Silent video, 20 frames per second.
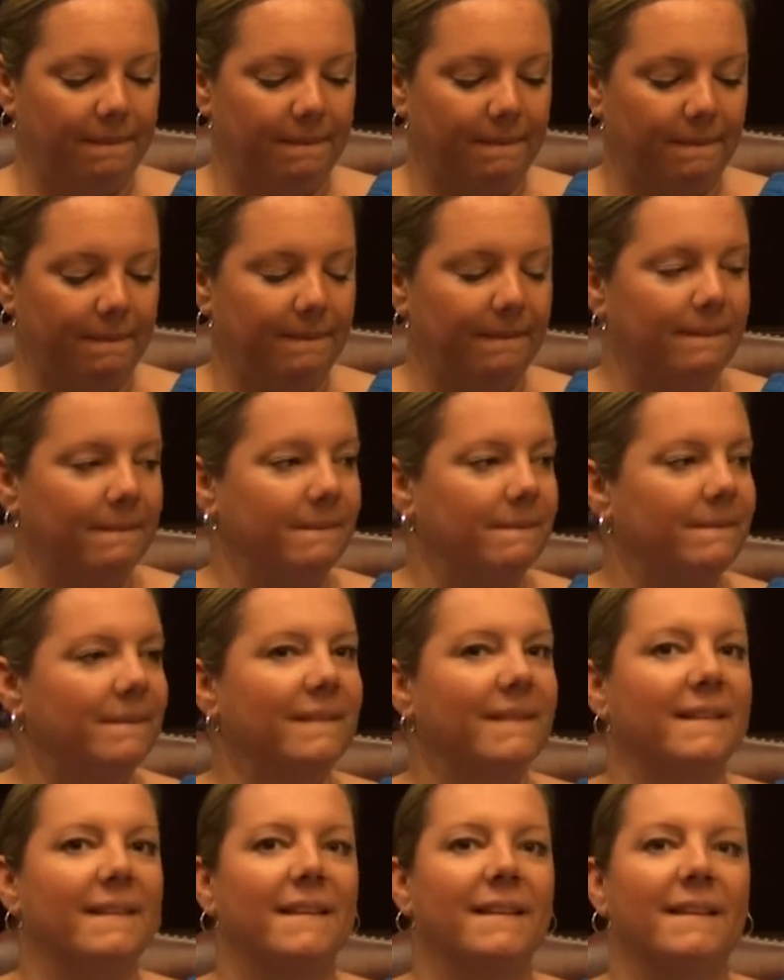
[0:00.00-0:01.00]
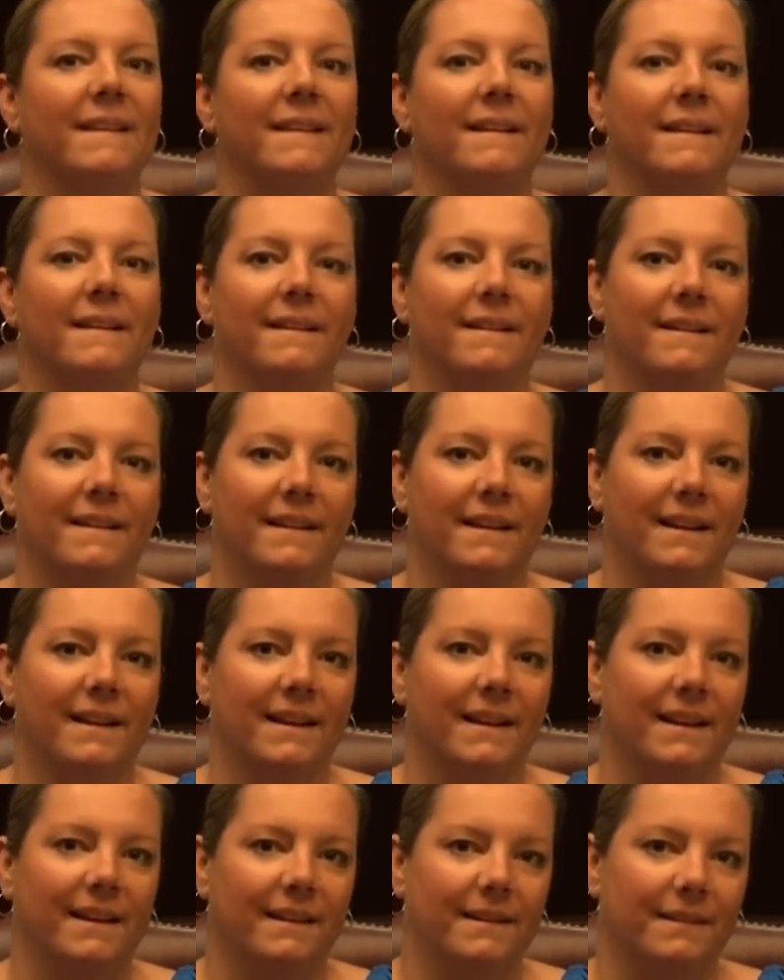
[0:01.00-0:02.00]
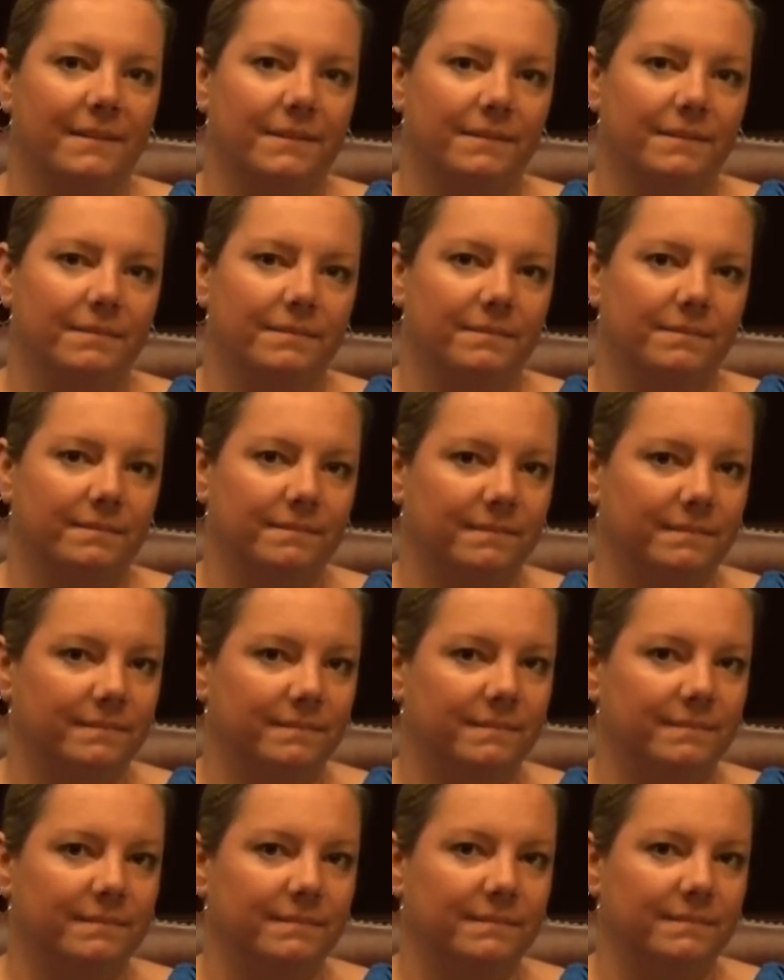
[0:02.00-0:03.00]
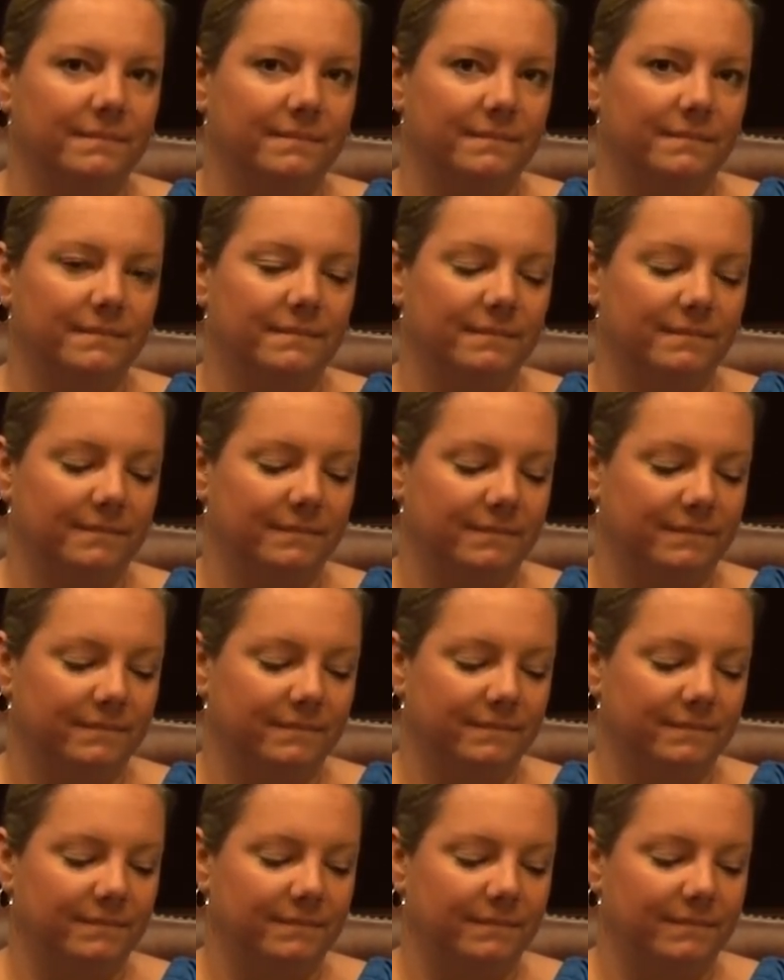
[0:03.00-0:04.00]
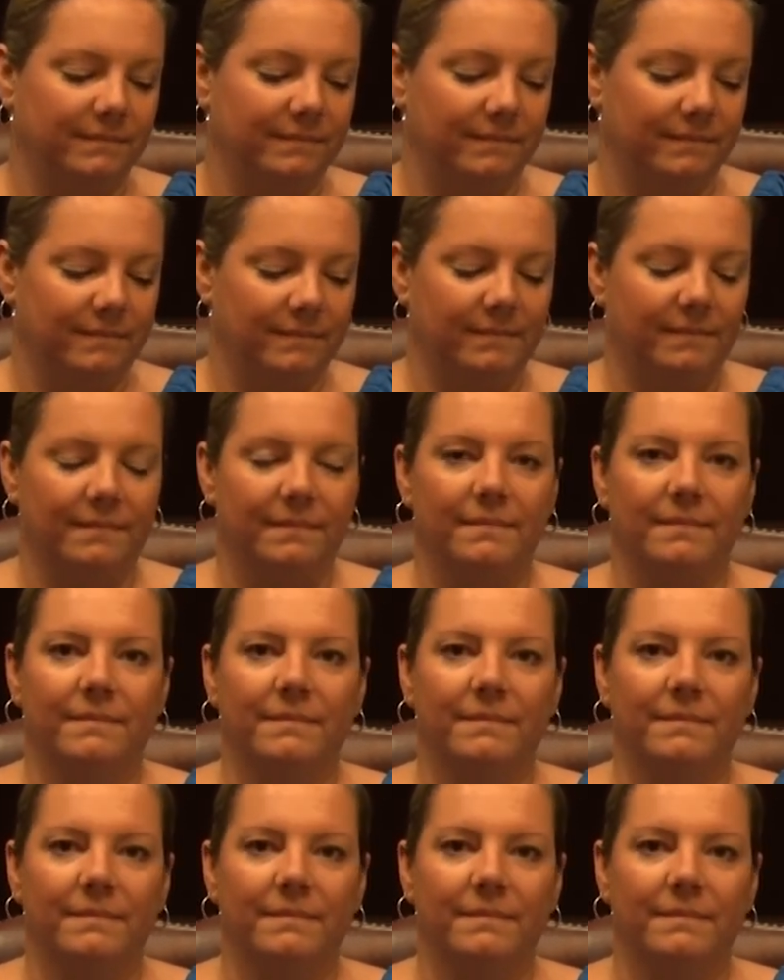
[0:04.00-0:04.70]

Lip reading: This person isn't speaking.